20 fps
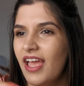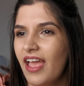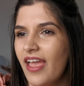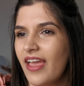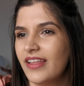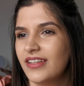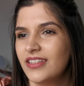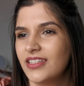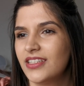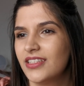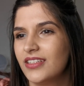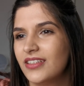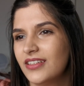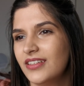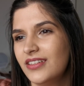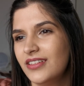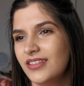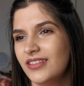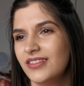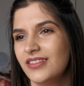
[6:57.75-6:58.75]
And,
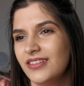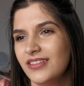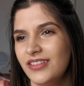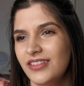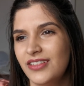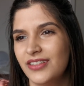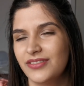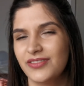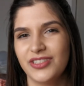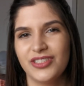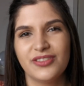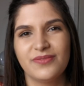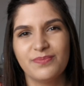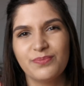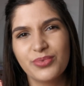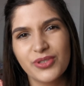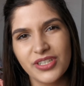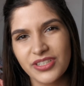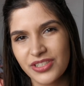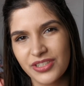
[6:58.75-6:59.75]

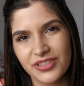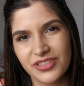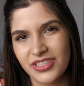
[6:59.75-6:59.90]
just brush